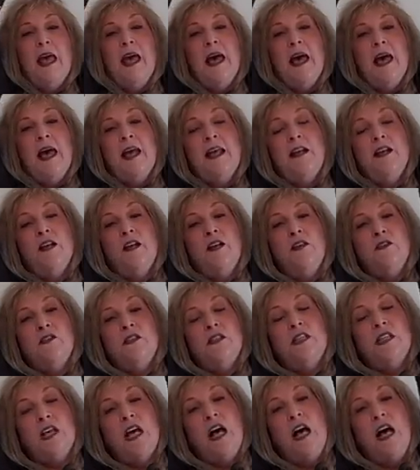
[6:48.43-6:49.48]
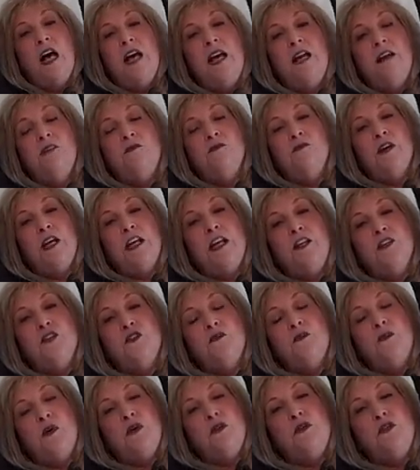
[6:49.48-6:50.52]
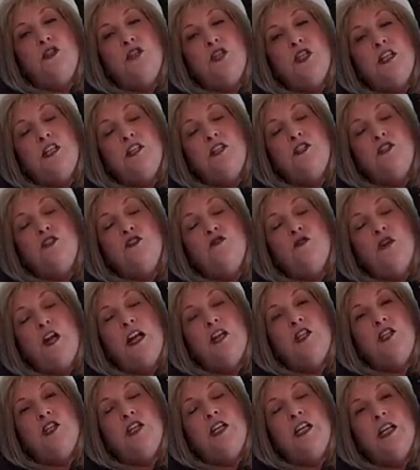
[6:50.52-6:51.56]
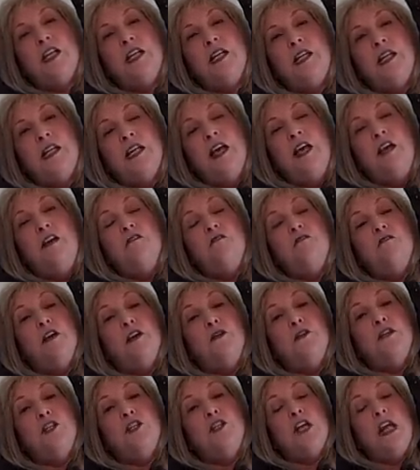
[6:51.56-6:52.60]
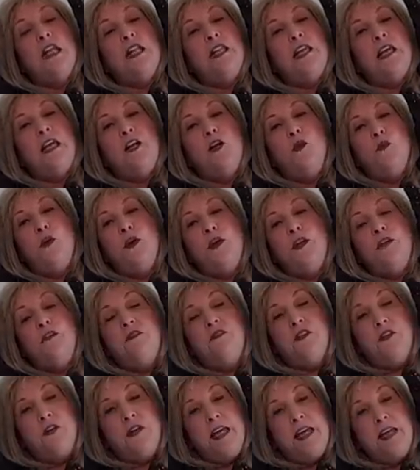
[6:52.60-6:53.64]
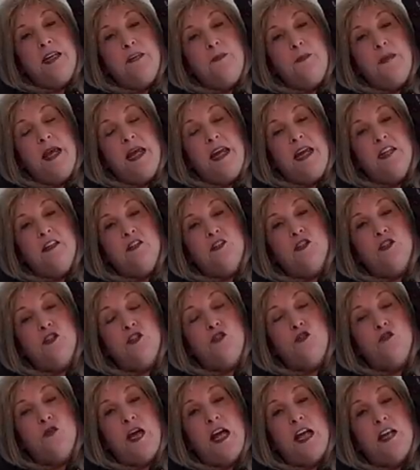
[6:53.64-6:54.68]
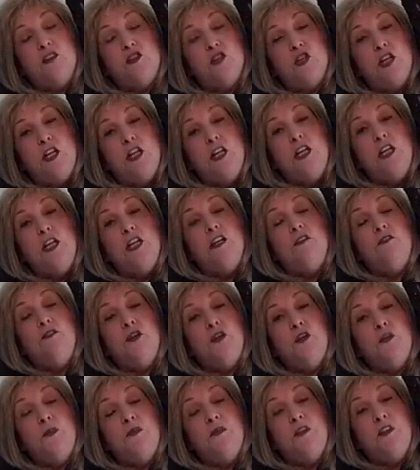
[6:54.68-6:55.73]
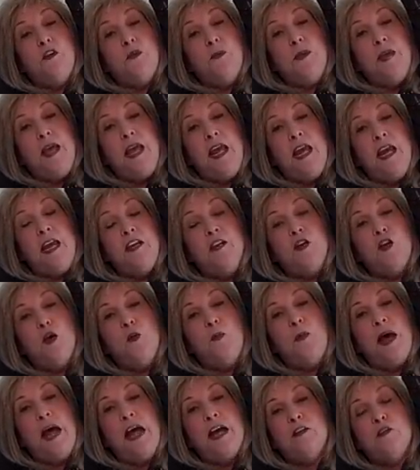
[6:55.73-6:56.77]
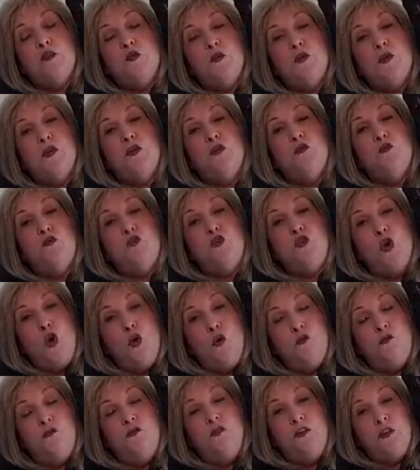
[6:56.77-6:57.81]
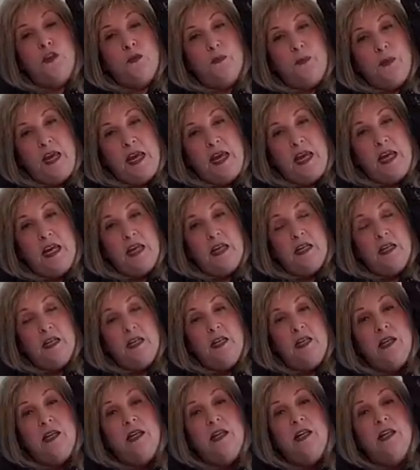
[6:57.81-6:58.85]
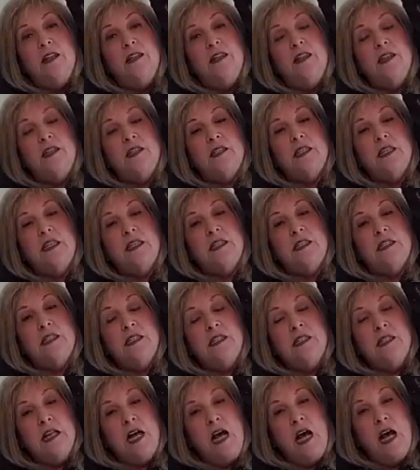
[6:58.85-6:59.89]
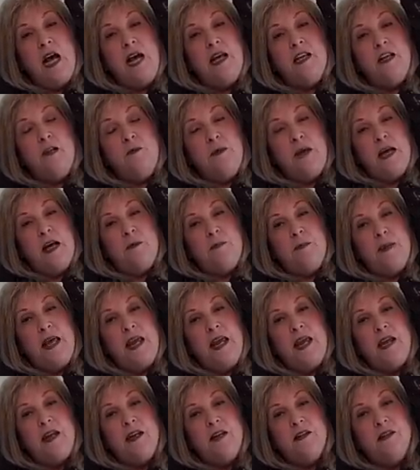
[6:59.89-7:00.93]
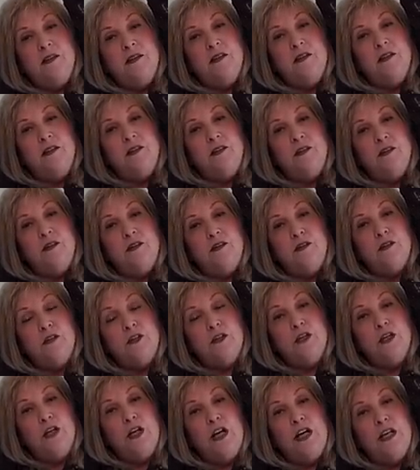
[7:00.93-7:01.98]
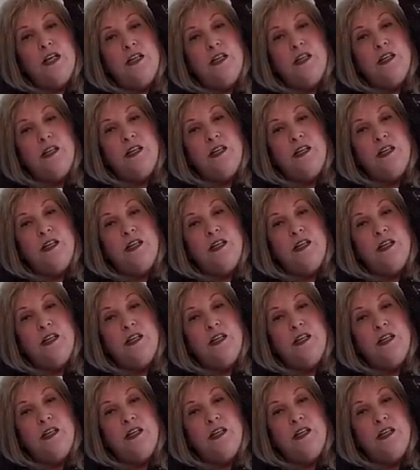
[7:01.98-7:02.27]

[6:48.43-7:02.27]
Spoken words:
And other side, range of motion, stretching very gently. I don't want you to feel any pain, just stretch. If you feel pain, go back to where you don't feel pain. This is not about pain. Good.